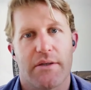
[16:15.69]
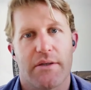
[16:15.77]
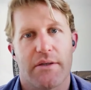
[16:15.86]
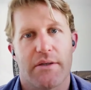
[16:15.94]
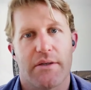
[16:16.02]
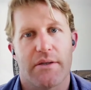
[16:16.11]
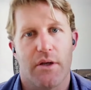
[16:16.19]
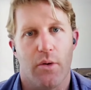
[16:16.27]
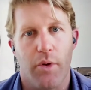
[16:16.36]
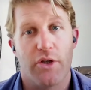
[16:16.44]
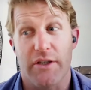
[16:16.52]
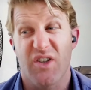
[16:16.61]
So
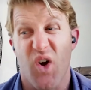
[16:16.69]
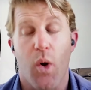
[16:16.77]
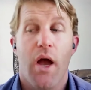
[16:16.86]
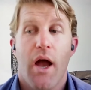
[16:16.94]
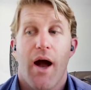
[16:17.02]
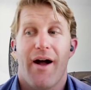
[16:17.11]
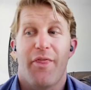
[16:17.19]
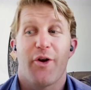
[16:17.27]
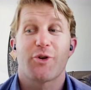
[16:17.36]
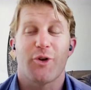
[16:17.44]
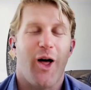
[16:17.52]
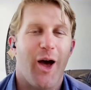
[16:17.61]
there's a lot
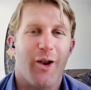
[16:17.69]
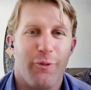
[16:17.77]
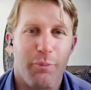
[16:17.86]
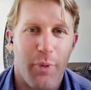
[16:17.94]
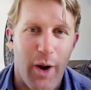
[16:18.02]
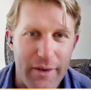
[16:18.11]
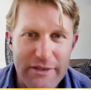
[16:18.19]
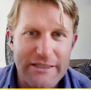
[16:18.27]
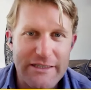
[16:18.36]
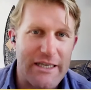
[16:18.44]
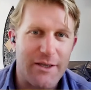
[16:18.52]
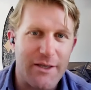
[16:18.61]
of
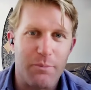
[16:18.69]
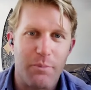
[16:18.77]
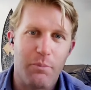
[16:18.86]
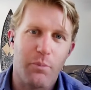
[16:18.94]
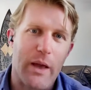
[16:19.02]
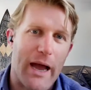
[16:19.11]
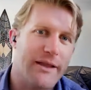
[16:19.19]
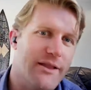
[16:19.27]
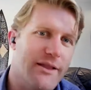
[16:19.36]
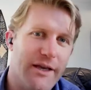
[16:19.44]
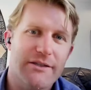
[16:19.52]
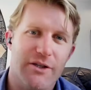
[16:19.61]
privacy
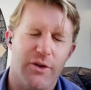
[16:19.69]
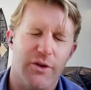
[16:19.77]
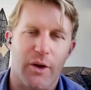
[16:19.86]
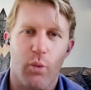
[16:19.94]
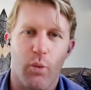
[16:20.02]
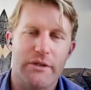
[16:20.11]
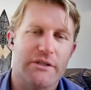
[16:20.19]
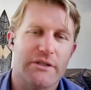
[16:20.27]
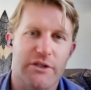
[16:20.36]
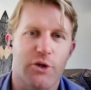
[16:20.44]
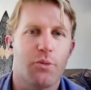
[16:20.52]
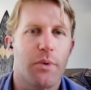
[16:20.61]
guidelines on like what to do,
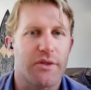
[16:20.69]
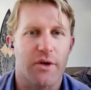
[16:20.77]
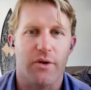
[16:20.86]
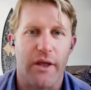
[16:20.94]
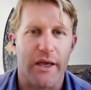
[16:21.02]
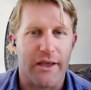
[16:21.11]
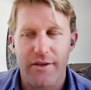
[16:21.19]
but they're like,